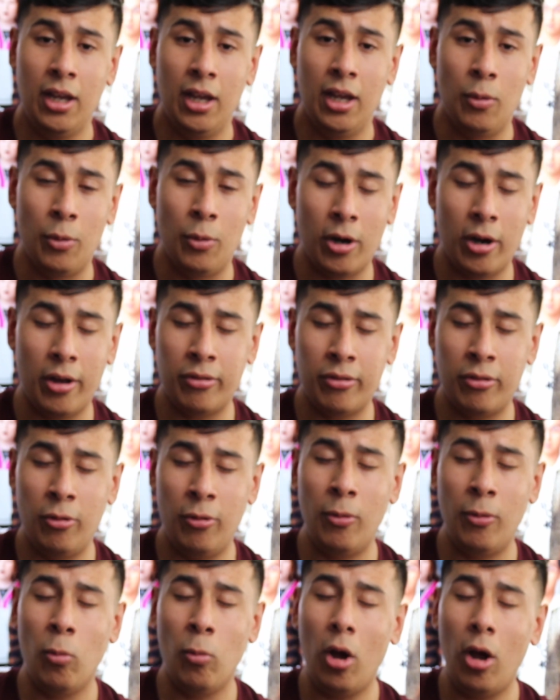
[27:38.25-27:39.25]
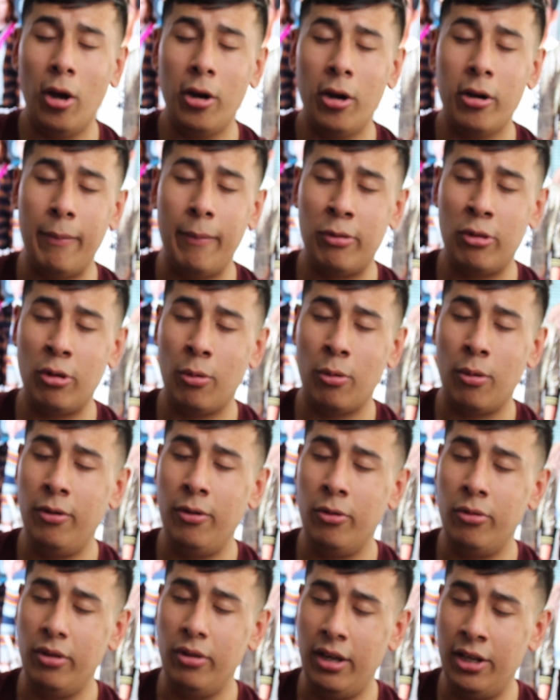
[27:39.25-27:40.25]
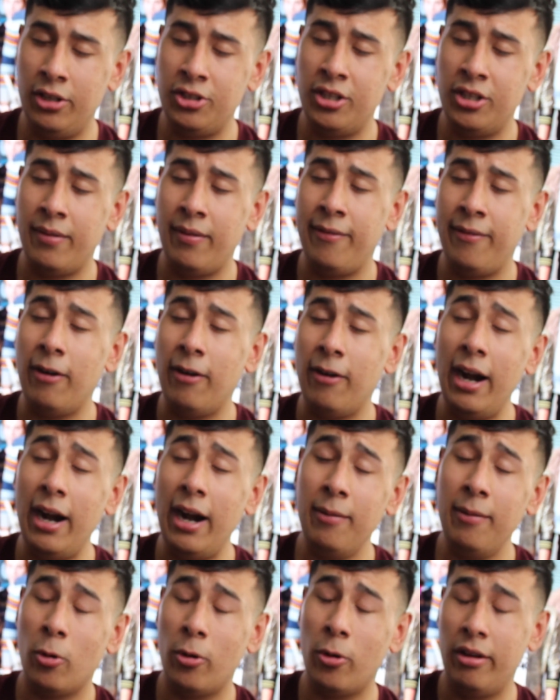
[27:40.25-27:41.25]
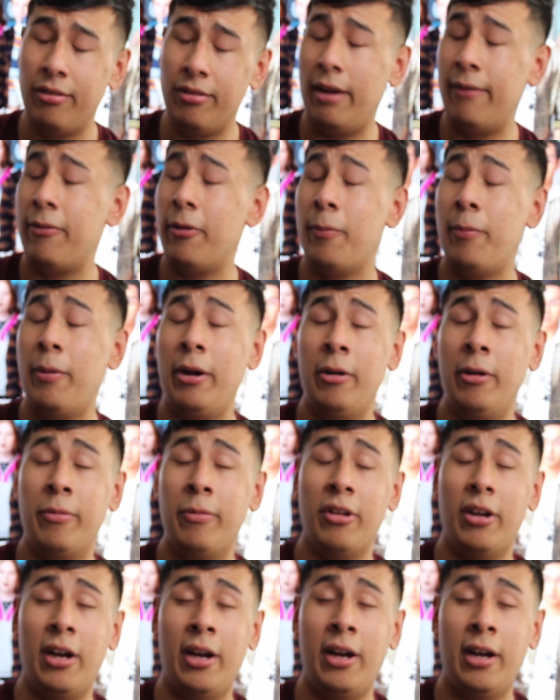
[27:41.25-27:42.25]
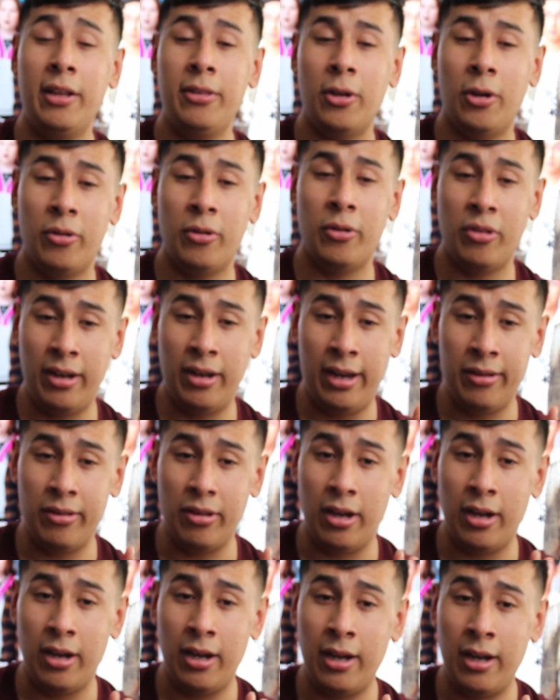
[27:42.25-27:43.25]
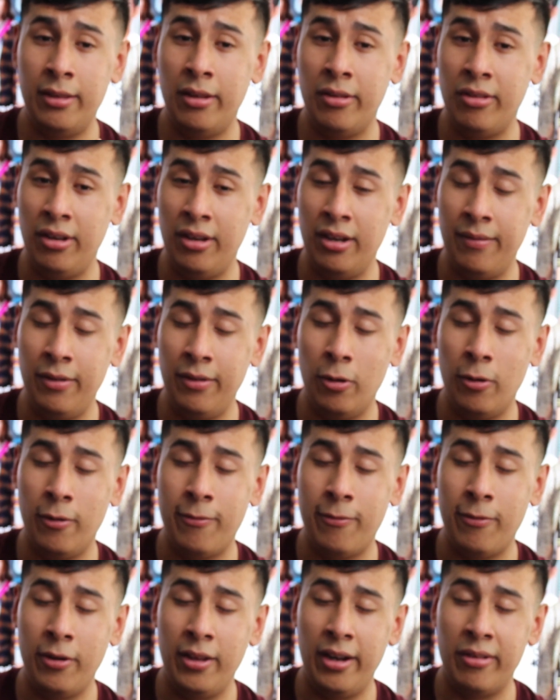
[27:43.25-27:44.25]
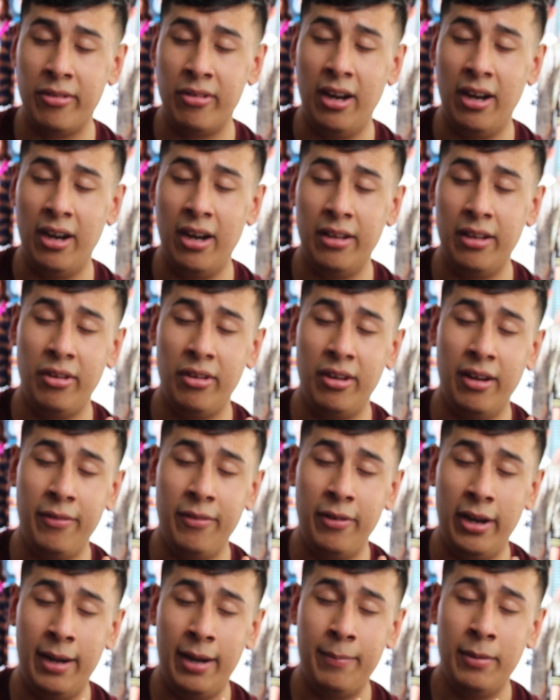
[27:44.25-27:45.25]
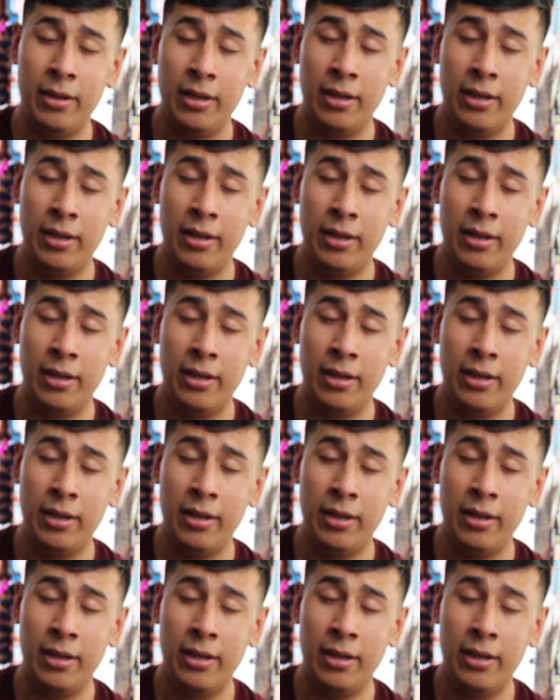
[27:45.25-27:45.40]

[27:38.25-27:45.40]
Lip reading: We're also doing Walker episode reviews each and every Friday mornings after a brand new episode on Thursday nights on the CW, or free the next day on the CW app.